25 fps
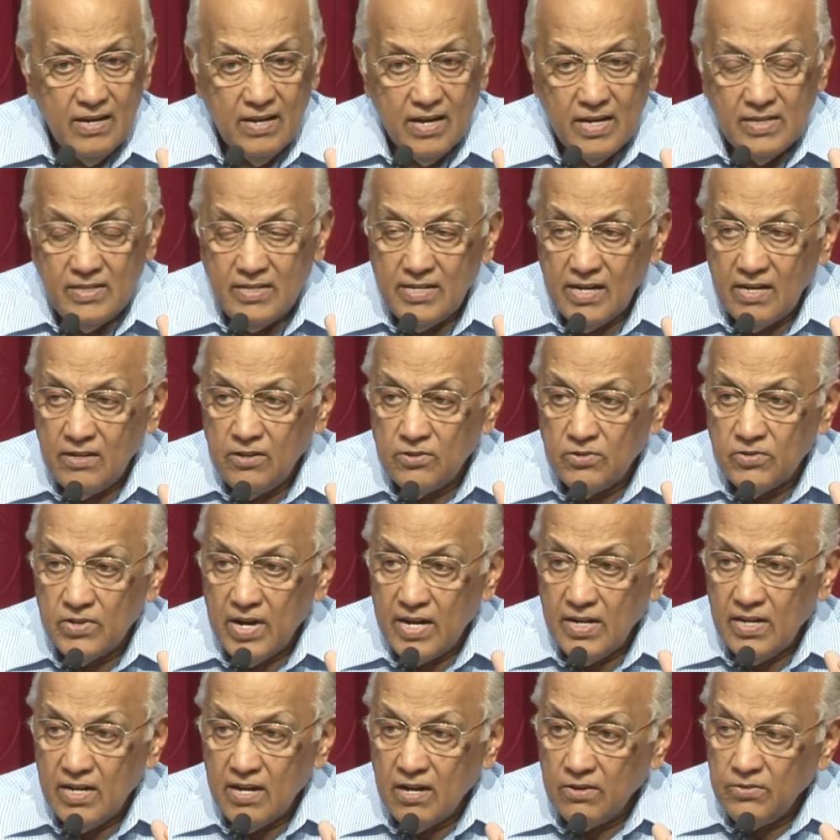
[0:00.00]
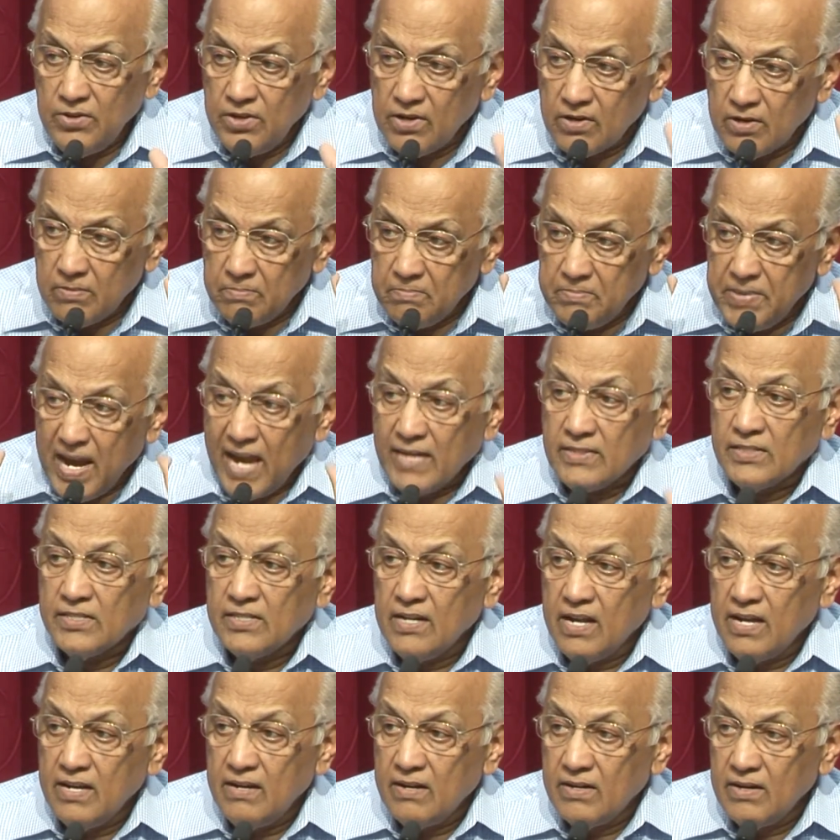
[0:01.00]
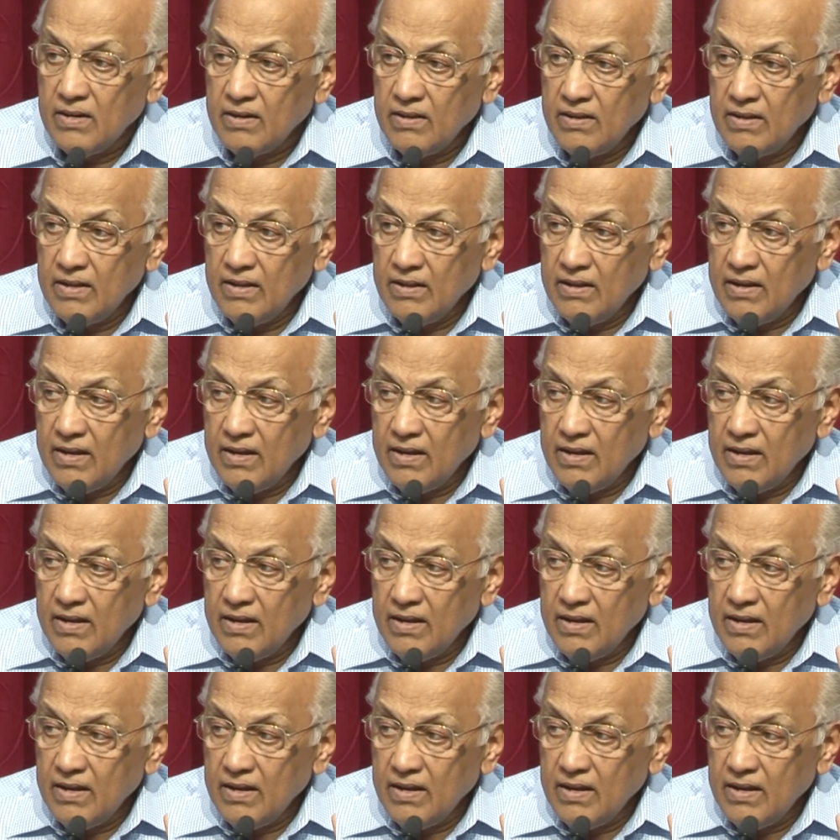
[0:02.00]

I tell you right now, you're a backslider,